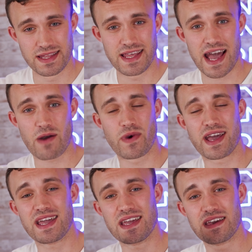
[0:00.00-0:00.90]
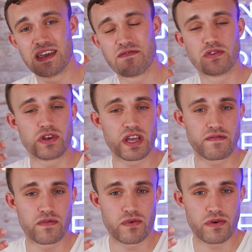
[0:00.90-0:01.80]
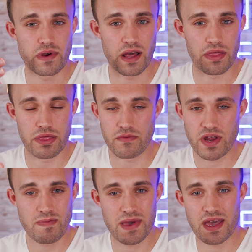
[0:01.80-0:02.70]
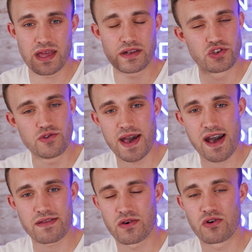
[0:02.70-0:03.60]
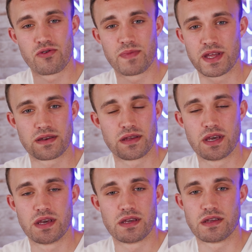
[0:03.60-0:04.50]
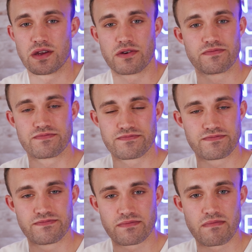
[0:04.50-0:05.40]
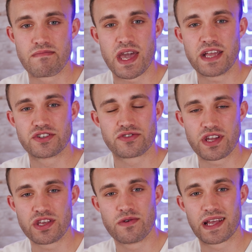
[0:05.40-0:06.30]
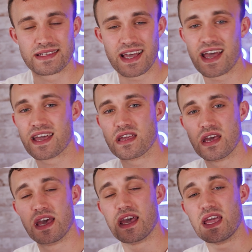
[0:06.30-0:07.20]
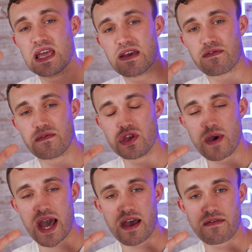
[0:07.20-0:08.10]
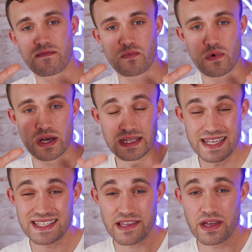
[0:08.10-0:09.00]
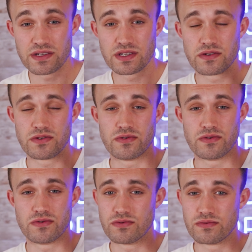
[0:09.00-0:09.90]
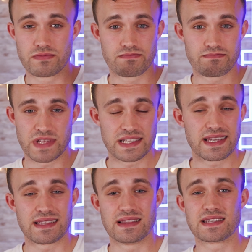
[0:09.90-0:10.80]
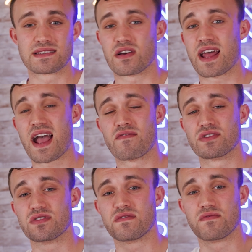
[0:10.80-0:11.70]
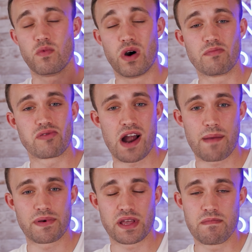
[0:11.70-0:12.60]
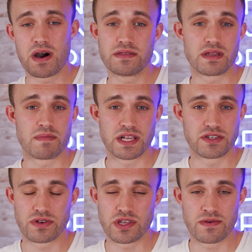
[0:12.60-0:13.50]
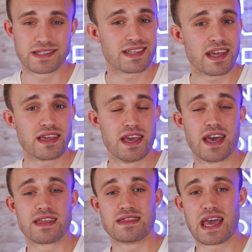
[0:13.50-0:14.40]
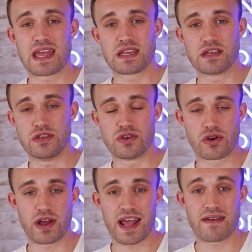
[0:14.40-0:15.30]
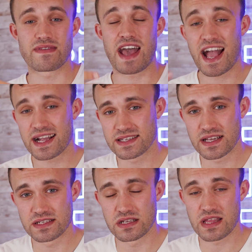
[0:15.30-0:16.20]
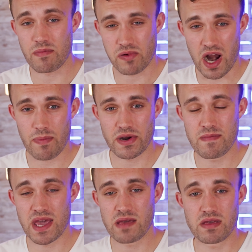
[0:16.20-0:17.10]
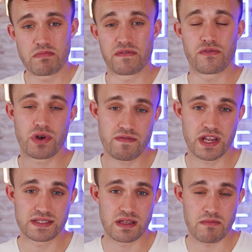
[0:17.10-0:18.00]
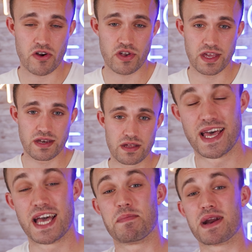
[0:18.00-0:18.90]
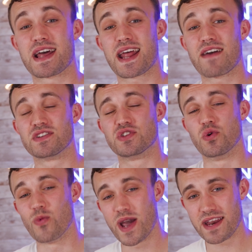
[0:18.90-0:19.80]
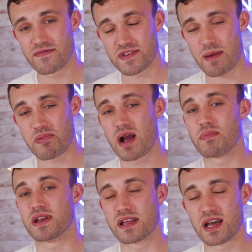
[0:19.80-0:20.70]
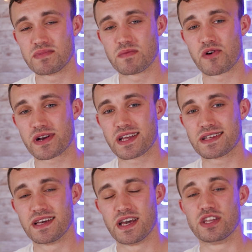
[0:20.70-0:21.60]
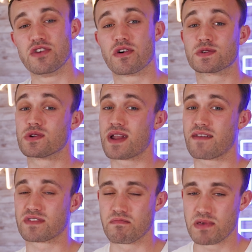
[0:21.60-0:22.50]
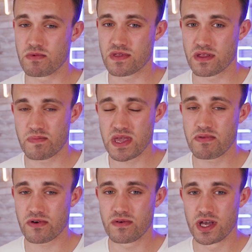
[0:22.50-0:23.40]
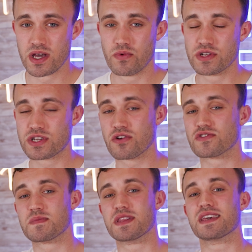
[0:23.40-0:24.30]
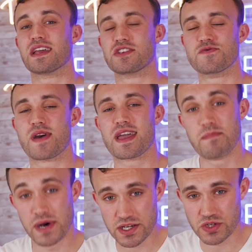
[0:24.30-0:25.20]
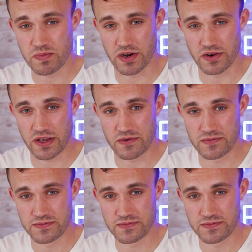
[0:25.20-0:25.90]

That way, if you're looking for a three bed, two bath home in, you know, Main Street, USA, if you have a listing agent who, let's say, lists on average of one property a month in Main Street, USA, then you're going to have access to that property maybe before it even hits the market. By not having to wait for that property to come to market, you also don't have to compete with other people which can ultimately get you a much better deal.